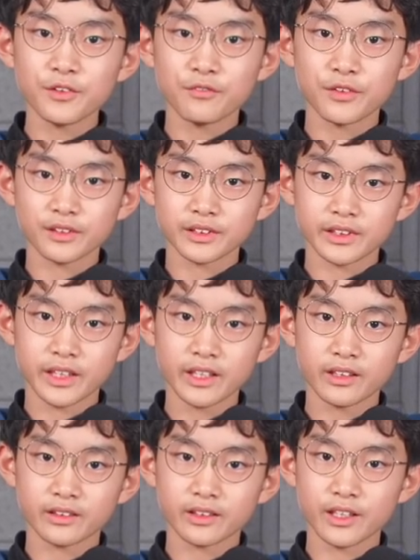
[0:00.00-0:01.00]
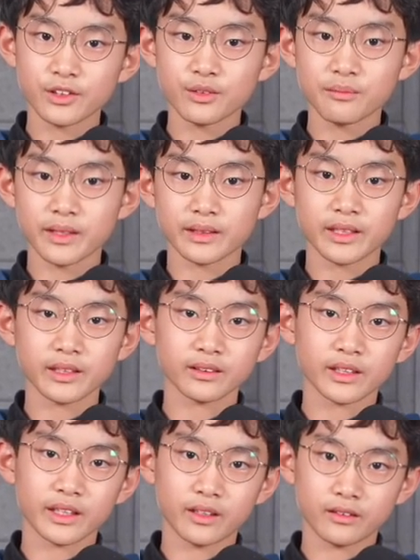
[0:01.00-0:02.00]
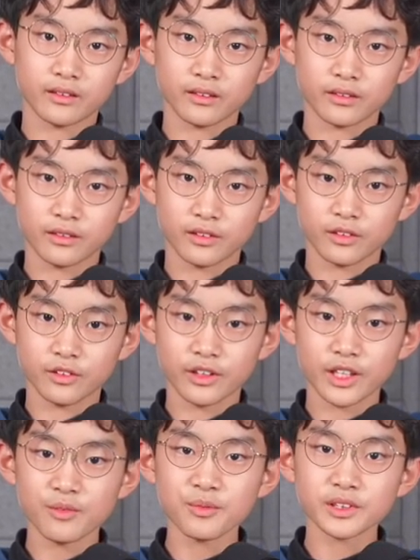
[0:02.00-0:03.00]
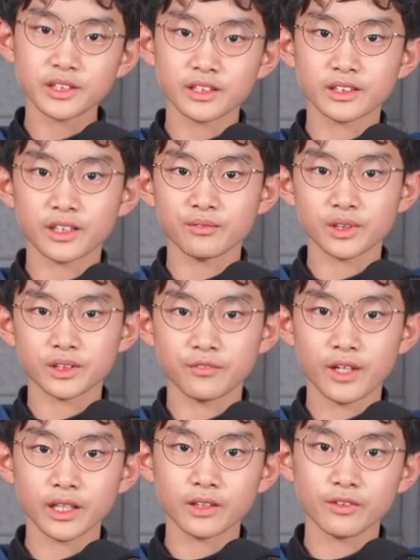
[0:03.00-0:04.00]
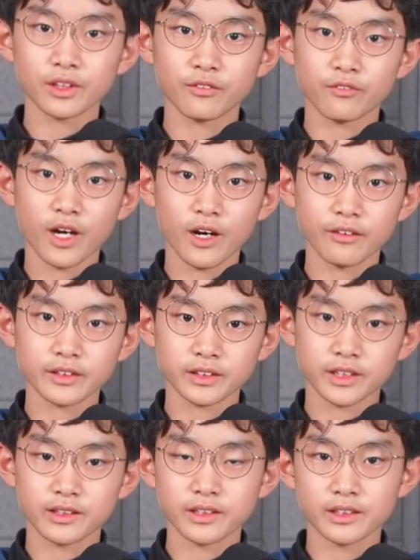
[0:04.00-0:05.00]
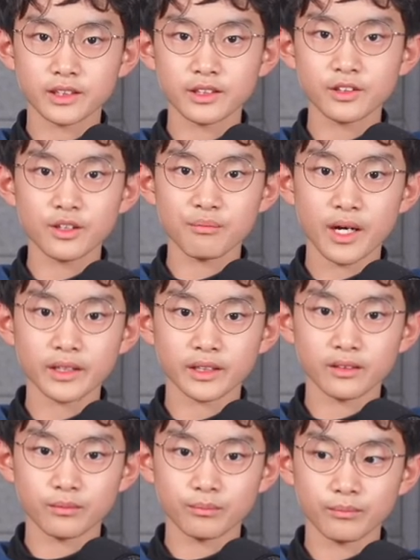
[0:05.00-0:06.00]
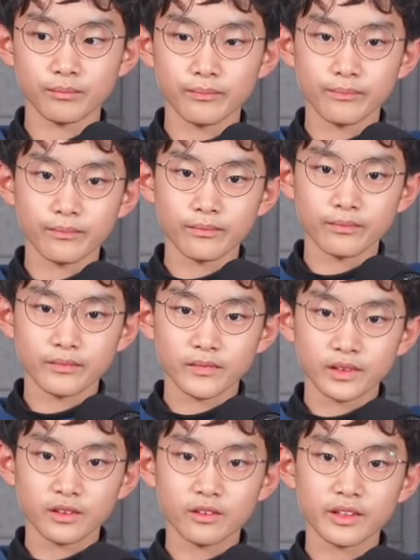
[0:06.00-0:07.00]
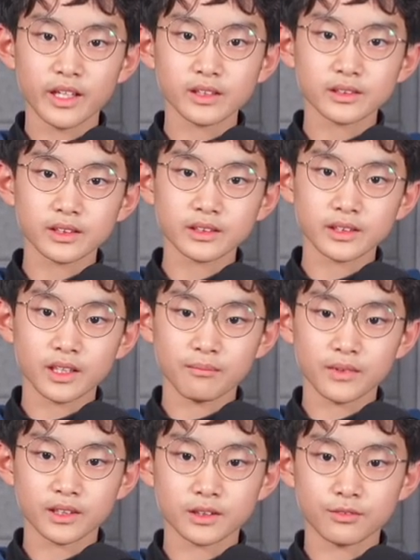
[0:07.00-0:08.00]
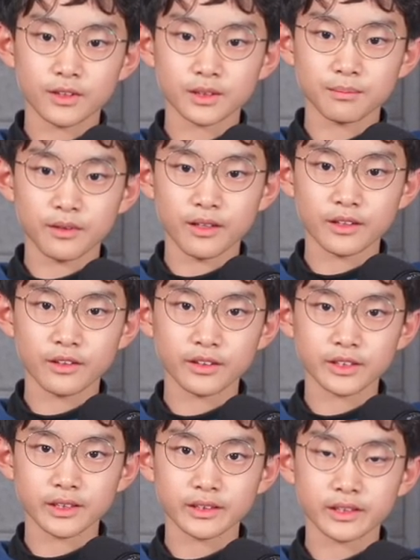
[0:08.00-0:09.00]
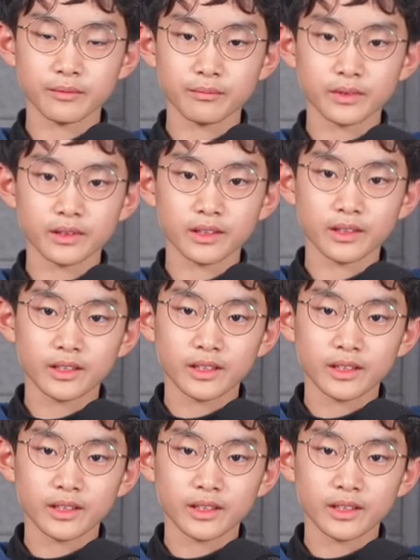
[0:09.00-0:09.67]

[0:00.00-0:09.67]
if you feel sick, then you might think like your immune system is fighting with the virus that is in your body. The next system is respiratory system.